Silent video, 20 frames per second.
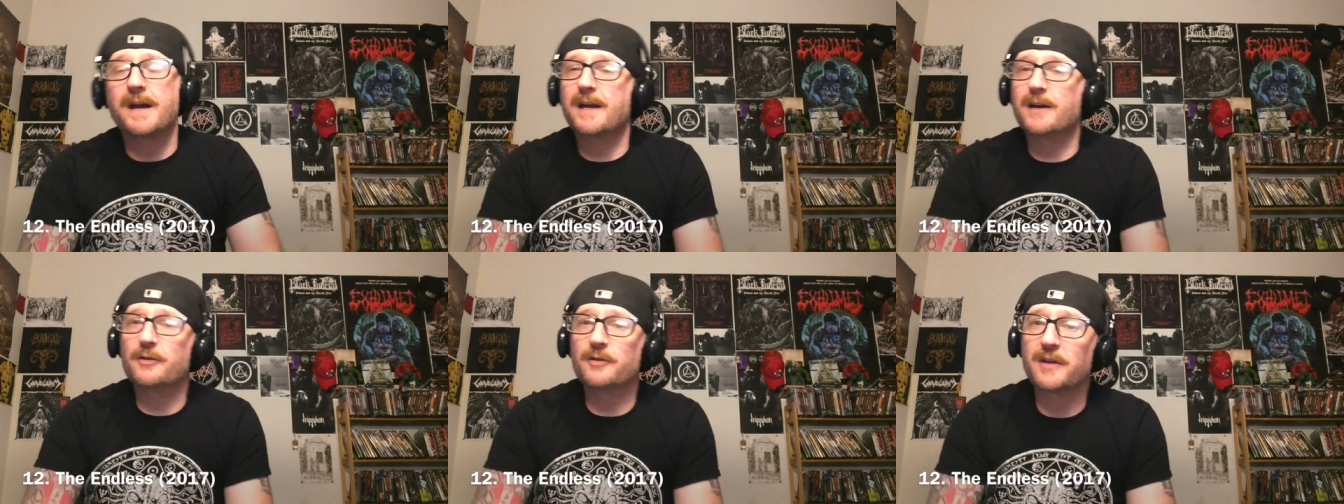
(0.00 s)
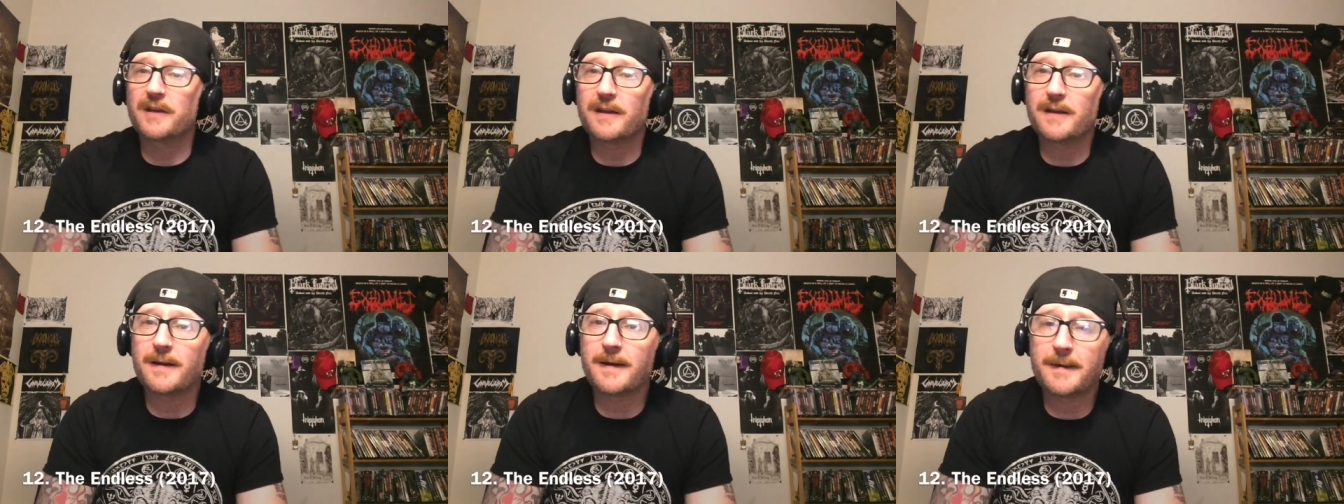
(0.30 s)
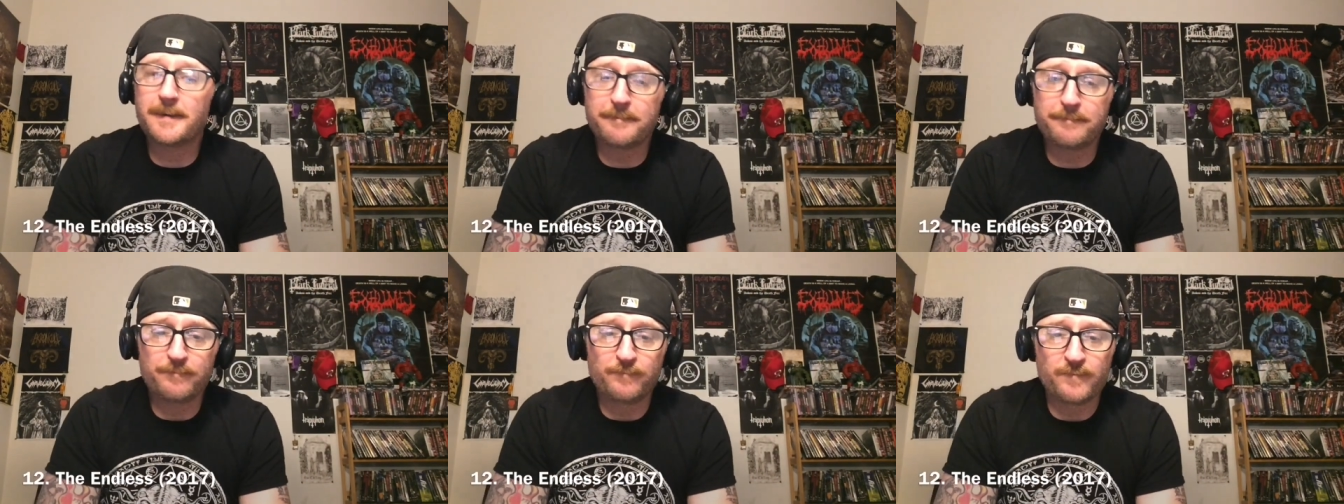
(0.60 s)
I only
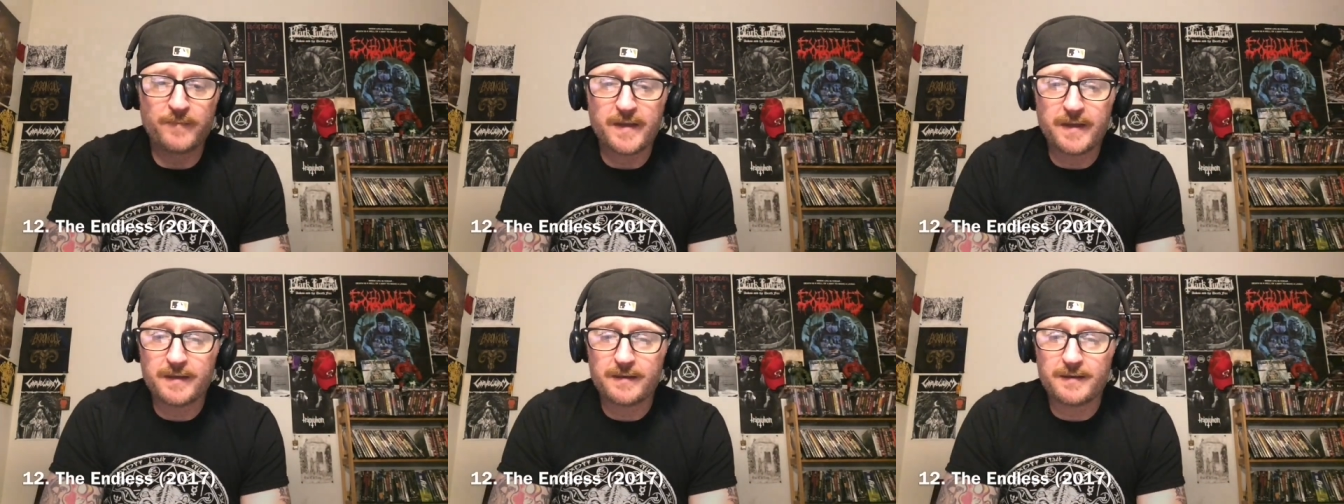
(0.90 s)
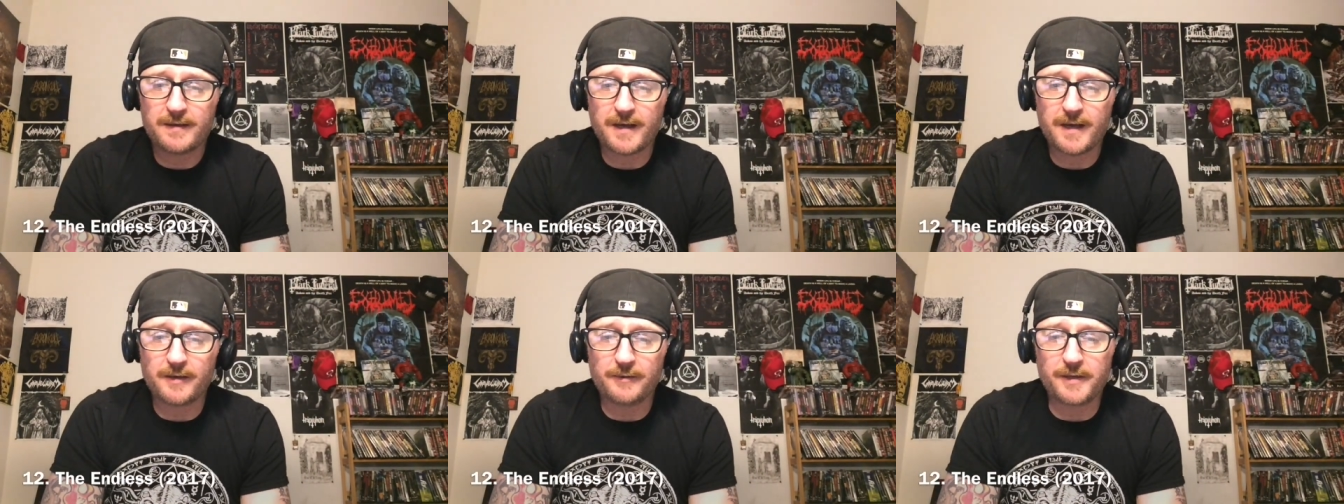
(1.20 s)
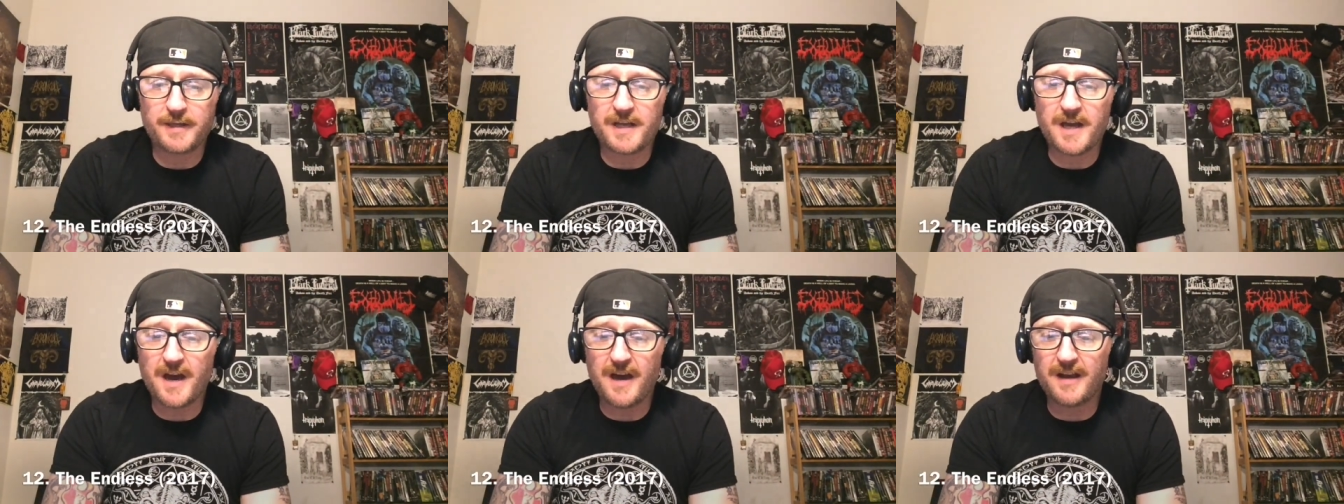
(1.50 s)
uh, I
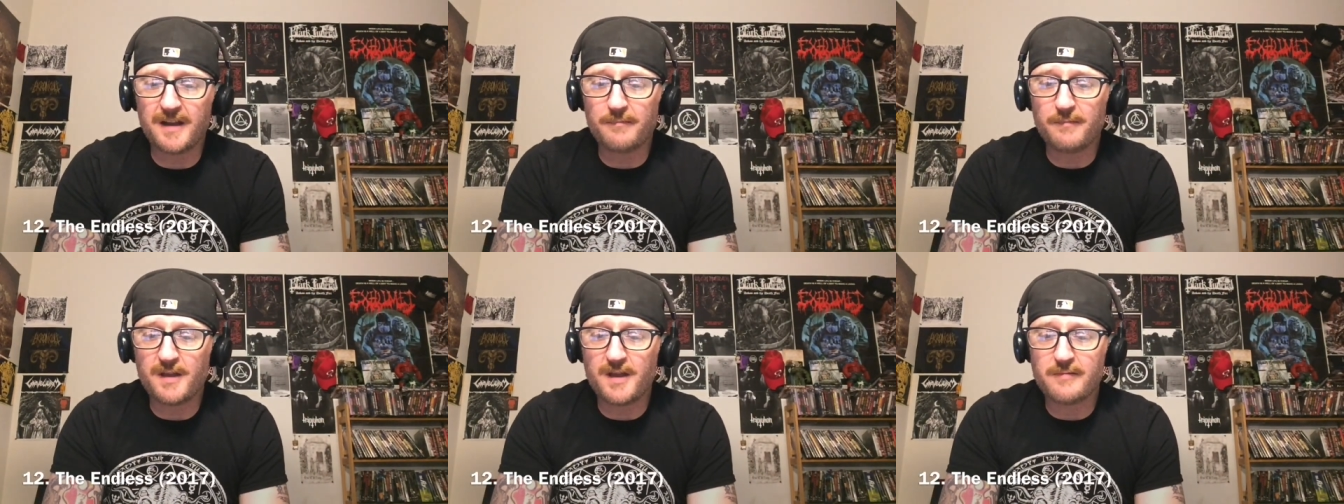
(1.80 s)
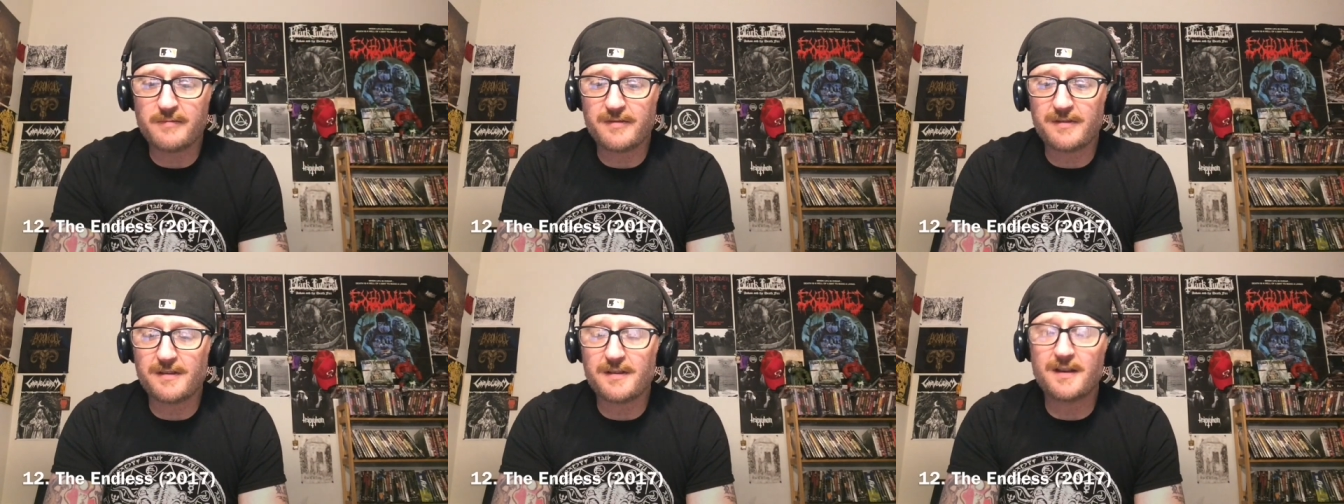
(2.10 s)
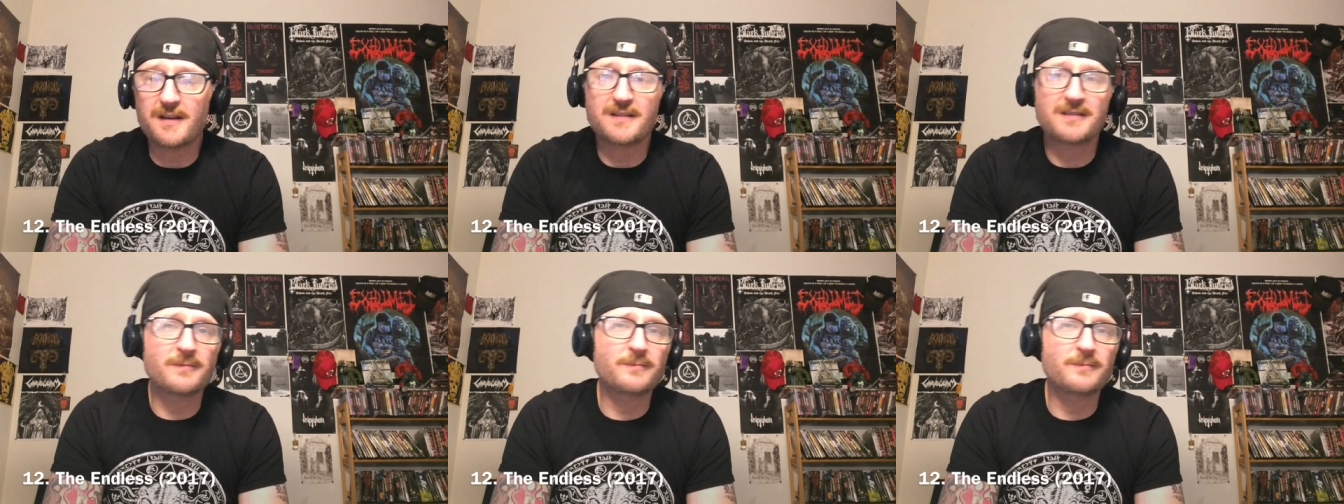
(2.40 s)
only got it maybe uh,